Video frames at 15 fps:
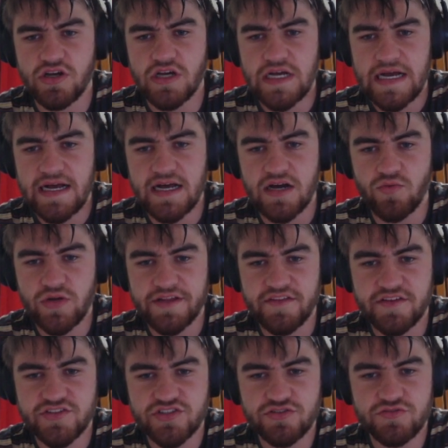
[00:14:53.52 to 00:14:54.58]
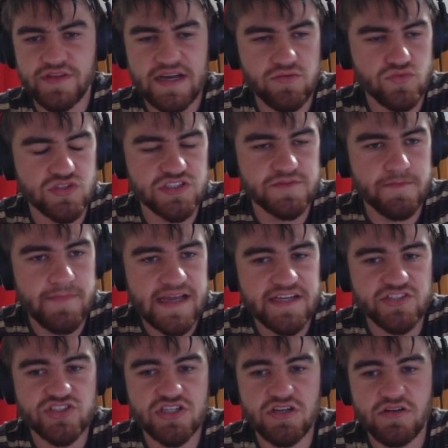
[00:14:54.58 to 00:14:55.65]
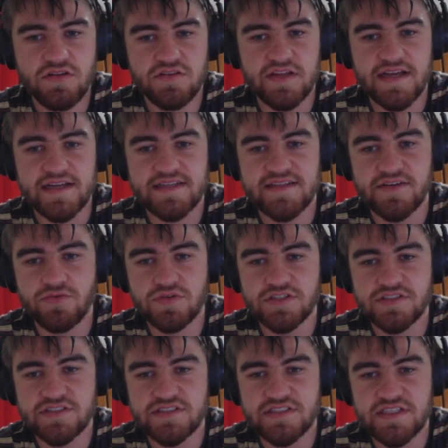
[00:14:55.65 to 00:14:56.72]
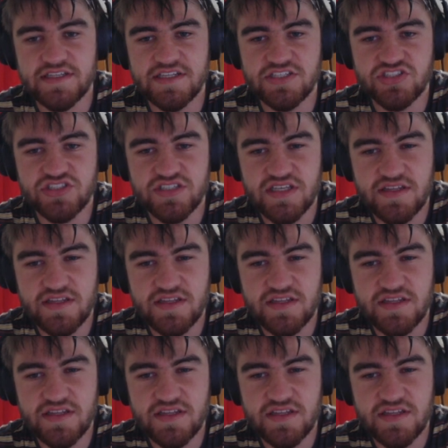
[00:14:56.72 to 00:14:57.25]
one of the two that was major, like there was initially in